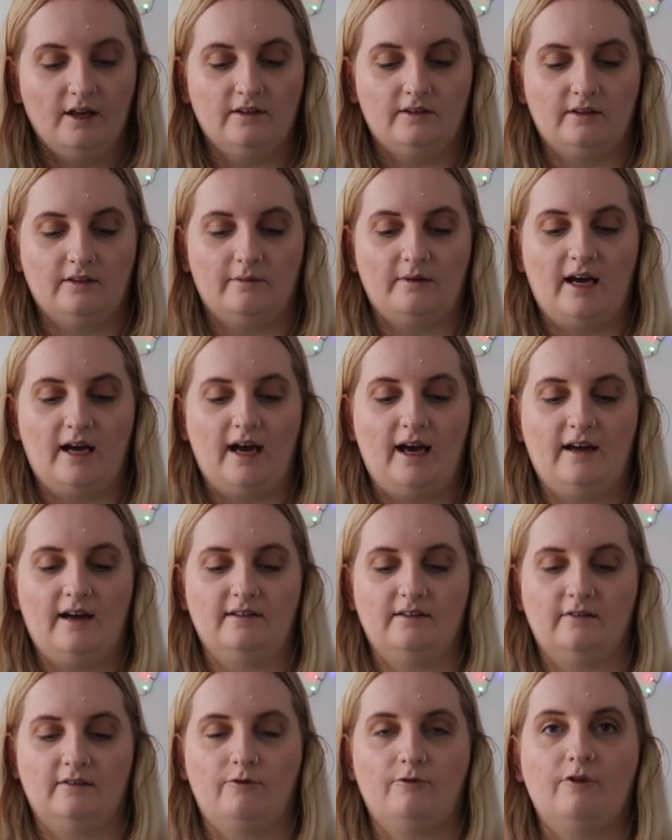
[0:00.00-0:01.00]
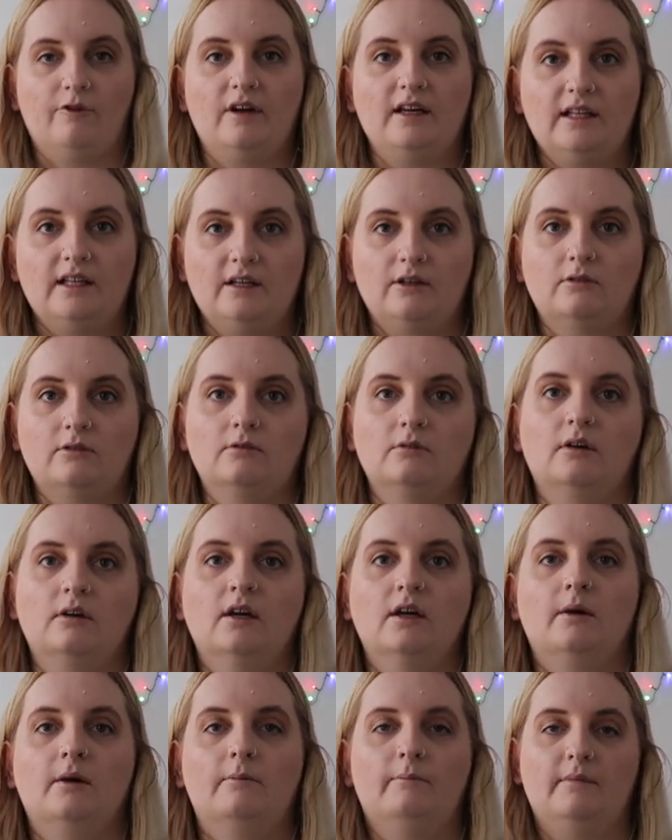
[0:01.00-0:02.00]
So it has three little
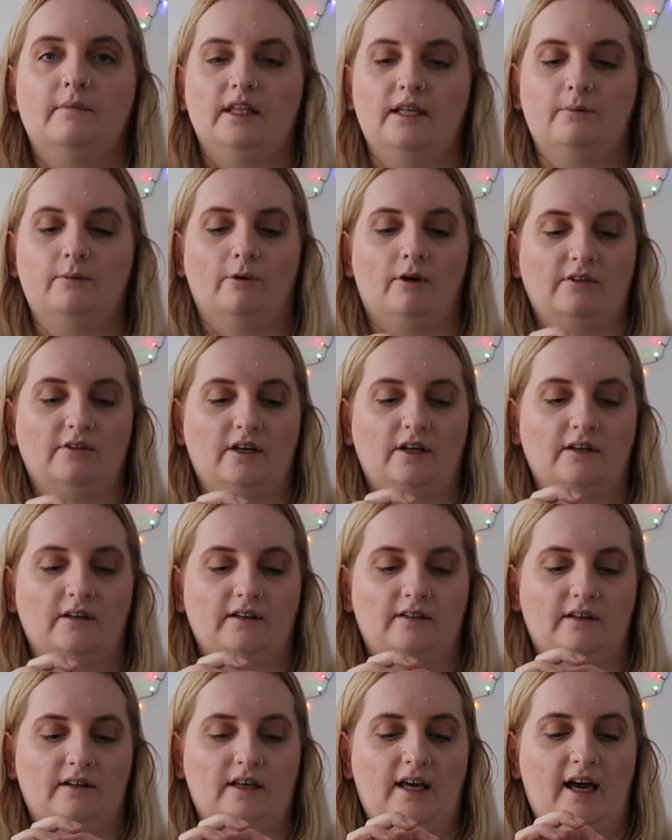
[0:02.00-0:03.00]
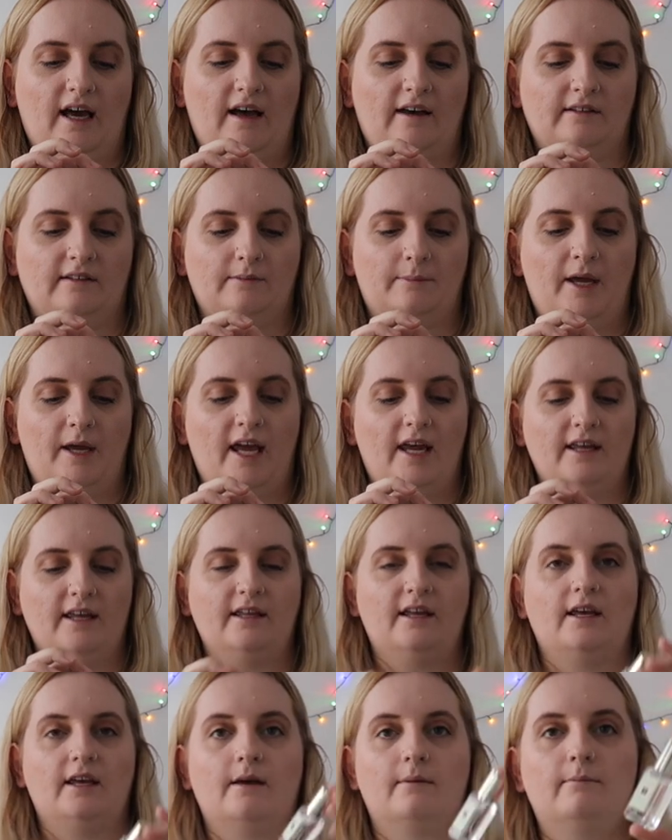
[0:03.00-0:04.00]
mini products. It has
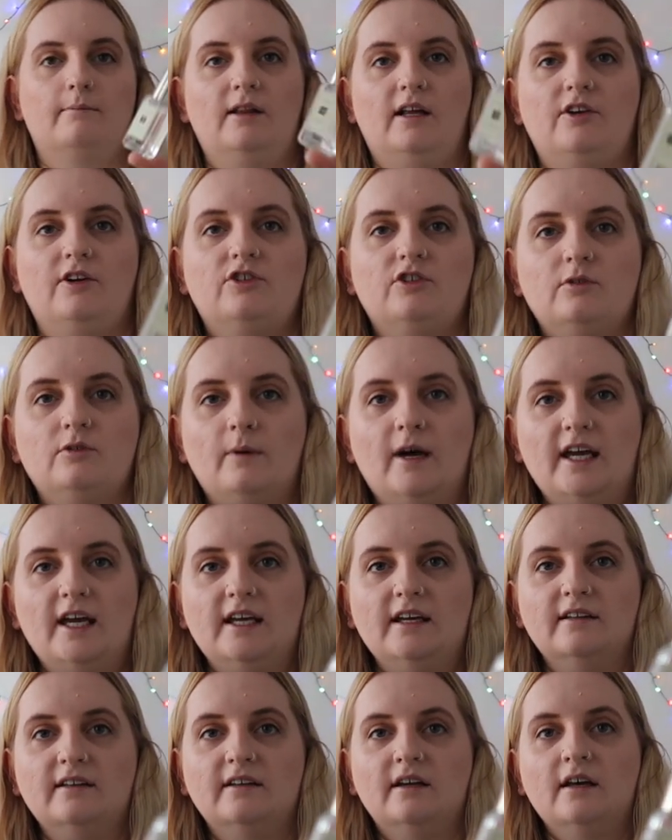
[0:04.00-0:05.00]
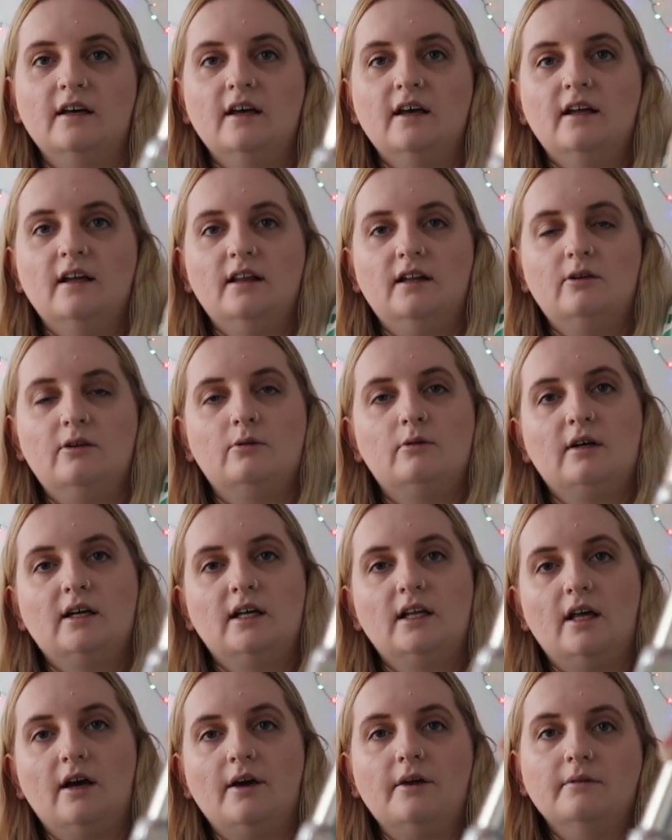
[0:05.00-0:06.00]
peony and blush suede little
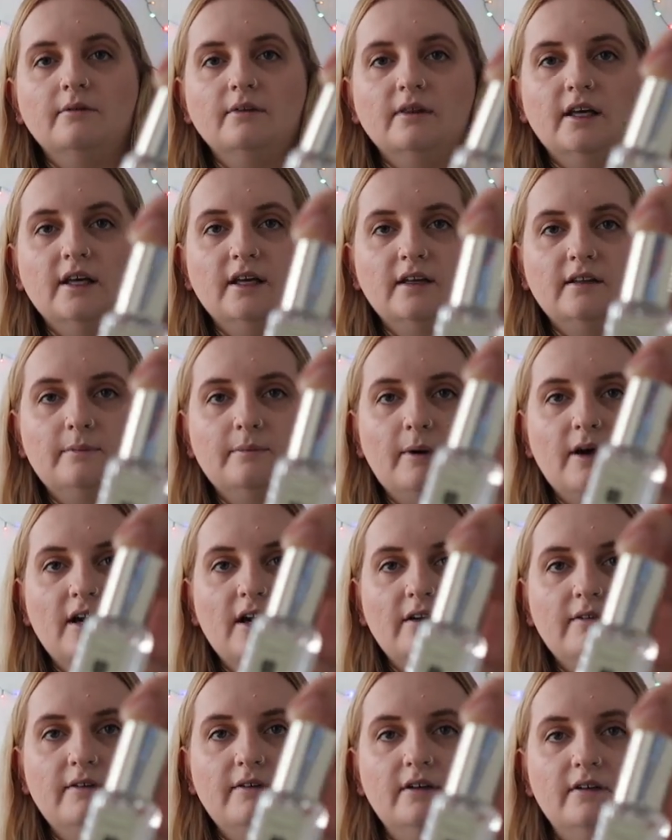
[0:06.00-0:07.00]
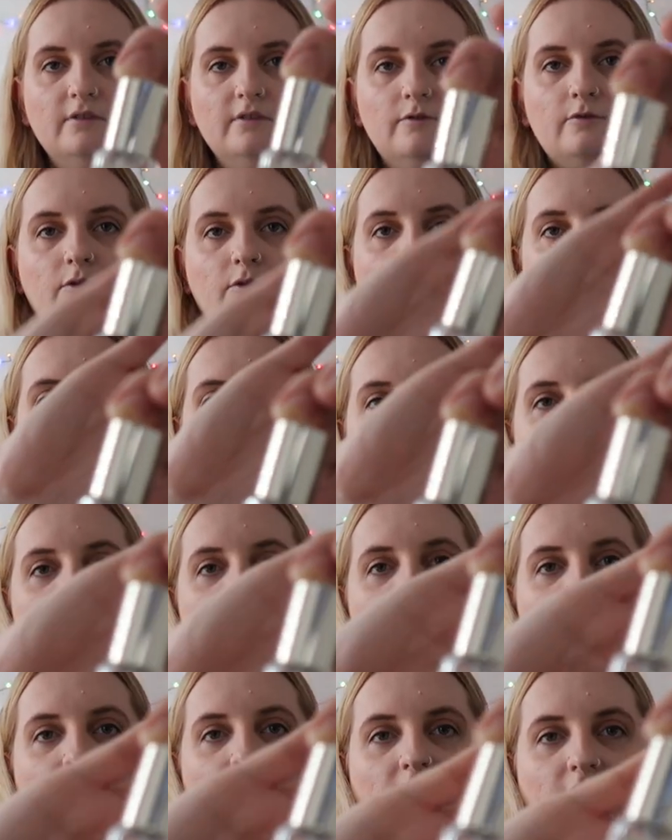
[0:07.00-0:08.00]
cologne that is perfect for,
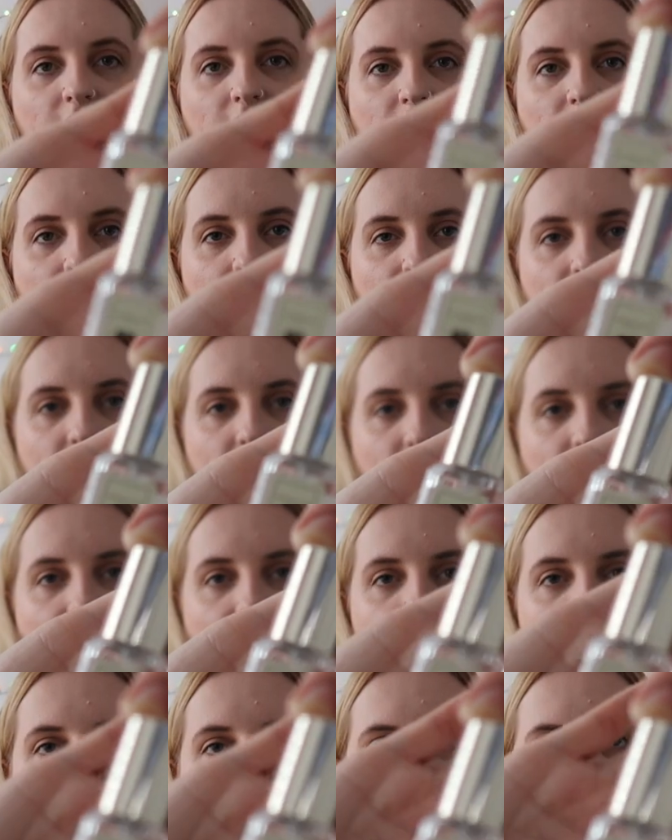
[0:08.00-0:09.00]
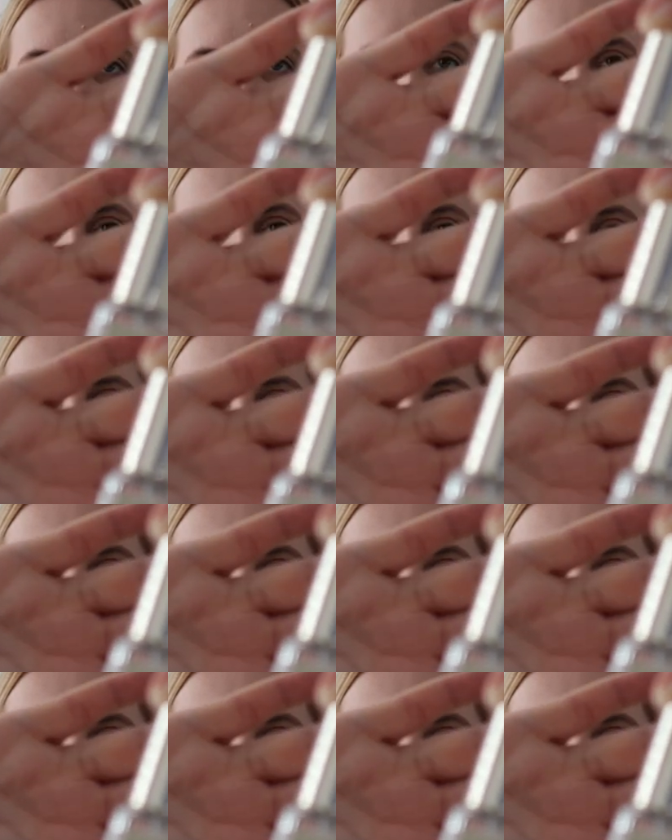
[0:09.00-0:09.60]
I don't know if you'll be able to